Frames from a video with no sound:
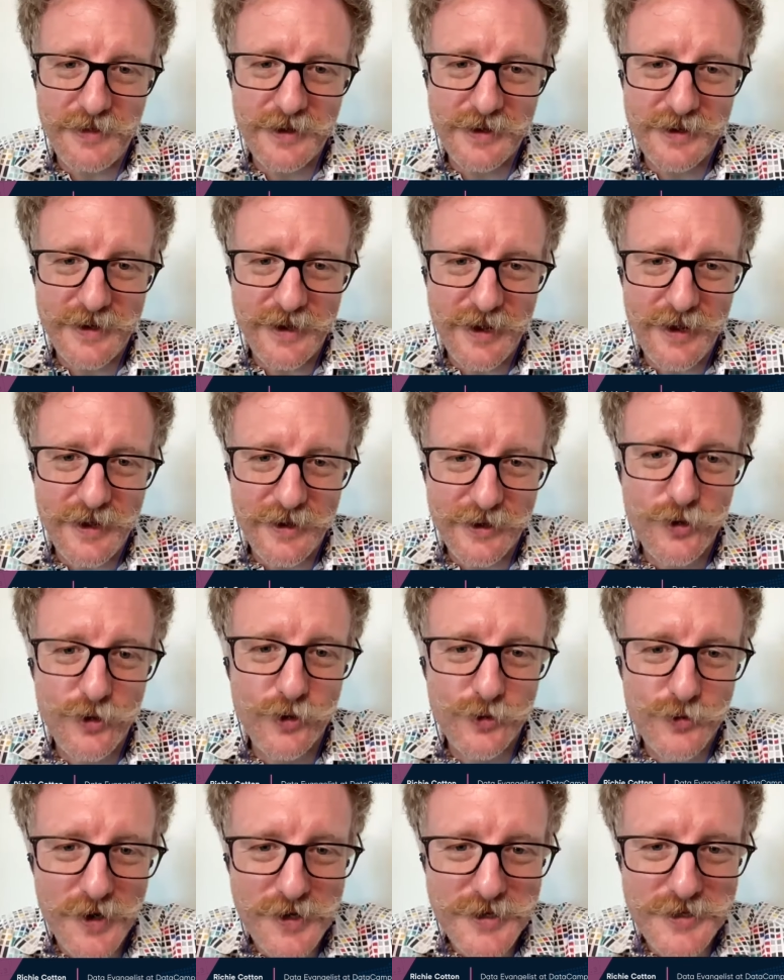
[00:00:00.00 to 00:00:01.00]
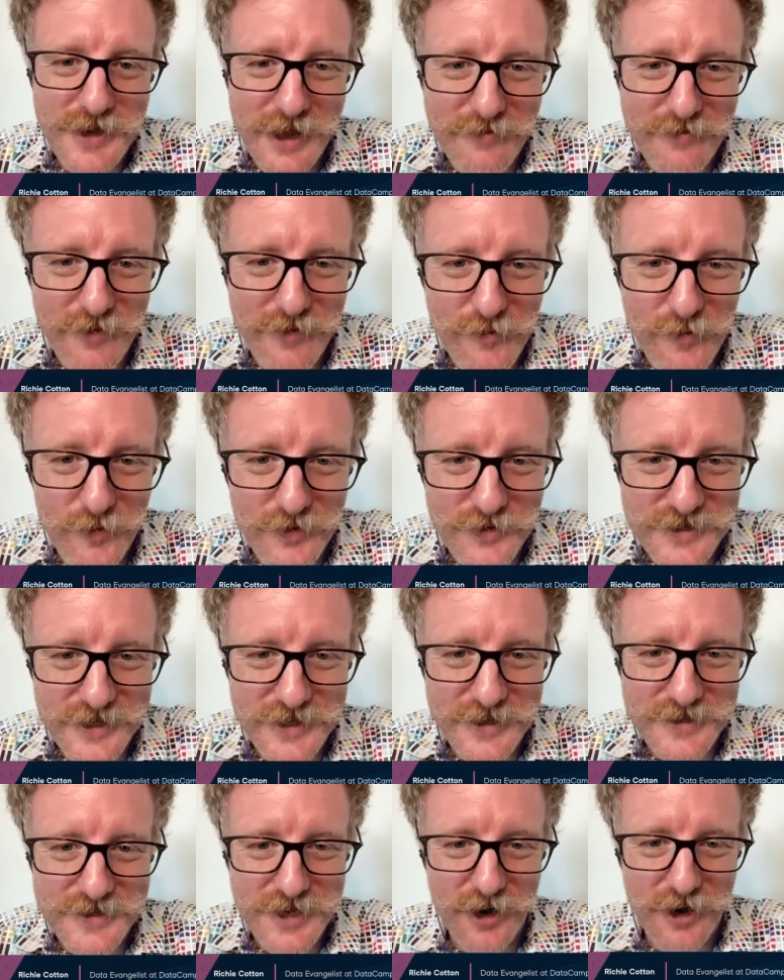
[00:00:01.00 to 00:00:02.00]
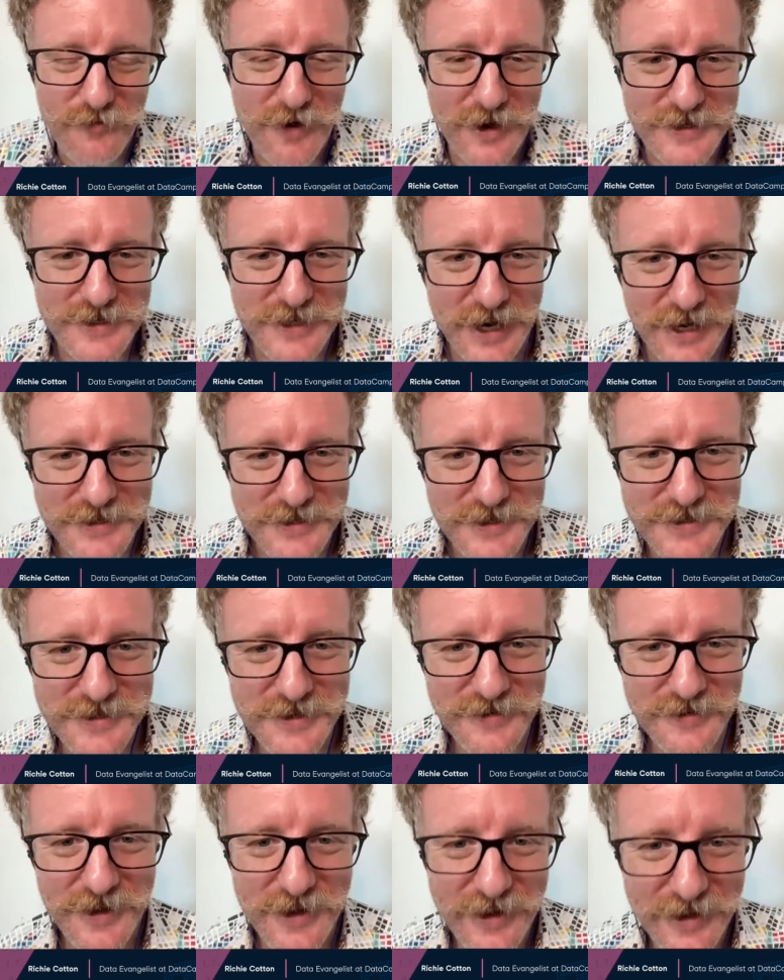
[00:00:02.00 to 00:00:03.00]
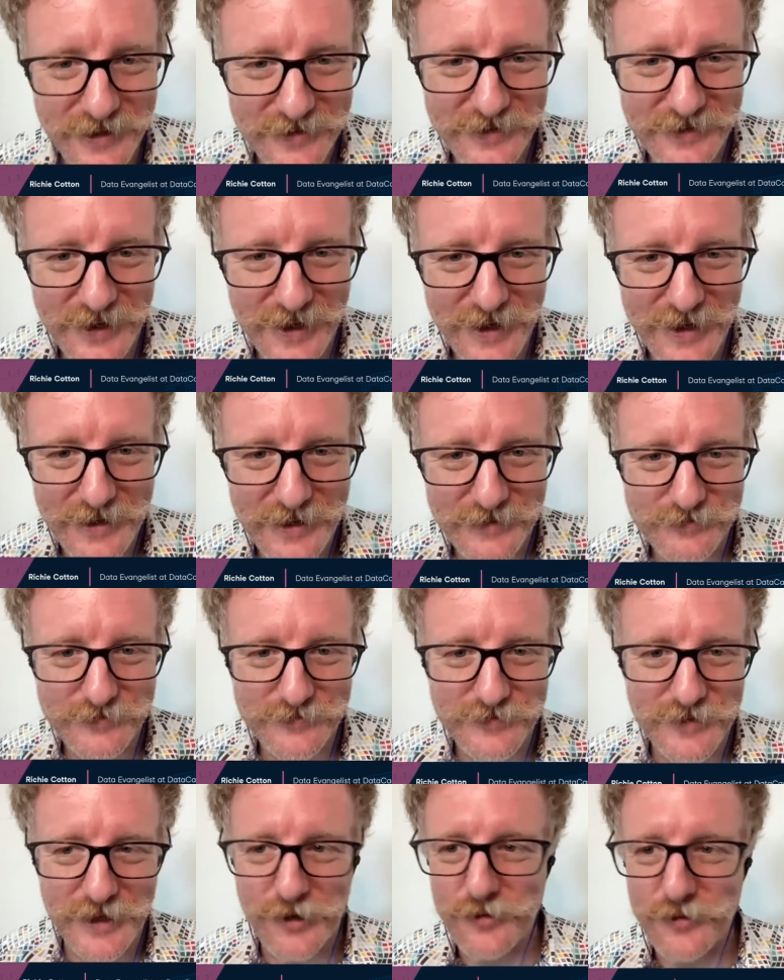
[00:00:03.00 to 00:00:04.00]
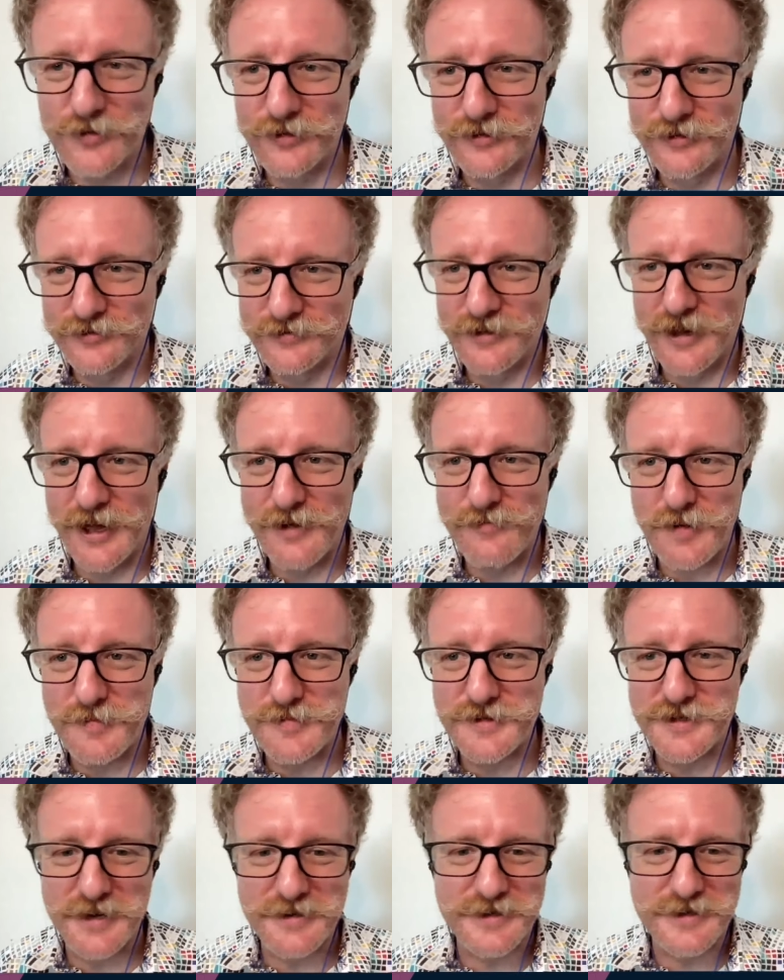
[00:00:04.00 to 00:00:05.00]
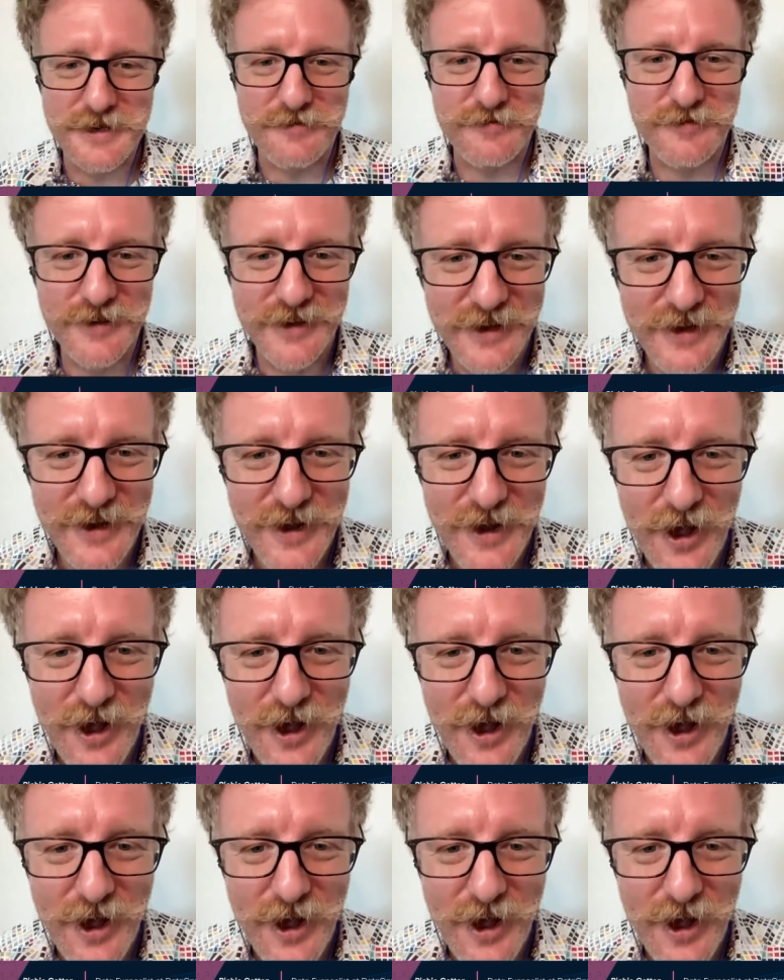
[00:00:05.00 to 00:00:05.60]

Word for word: I think uh, call to action there for everyone to start writing letters to their uh, their local uh, representative to